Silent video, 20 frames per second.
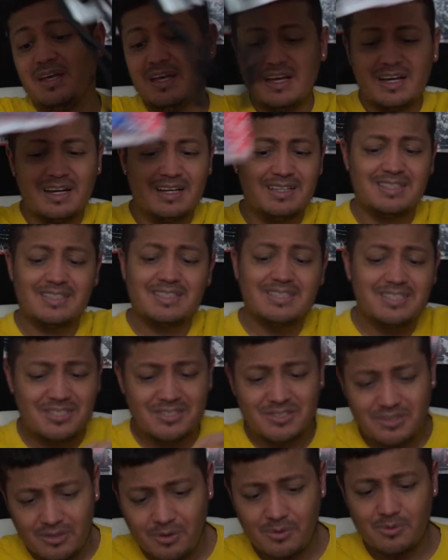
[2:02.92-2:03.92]
because it's
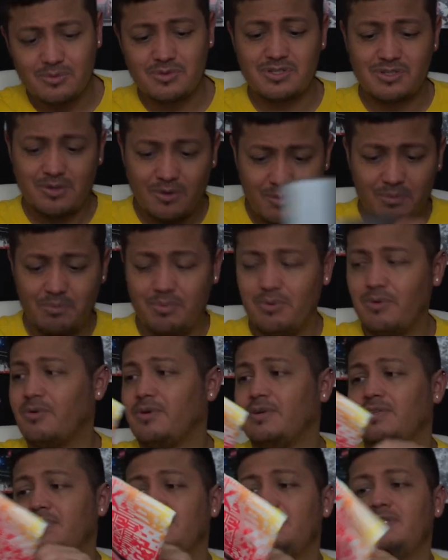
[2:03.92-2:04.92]
so, so
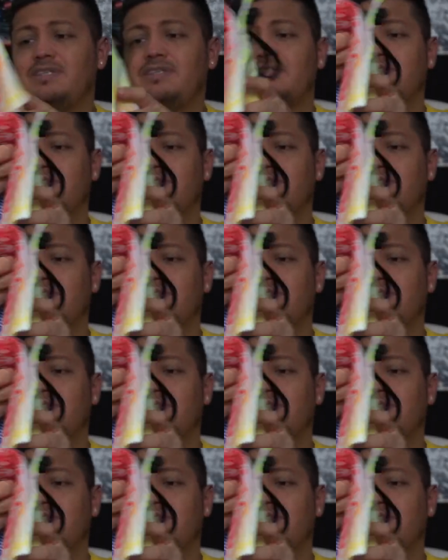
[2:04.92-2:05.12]
important to see the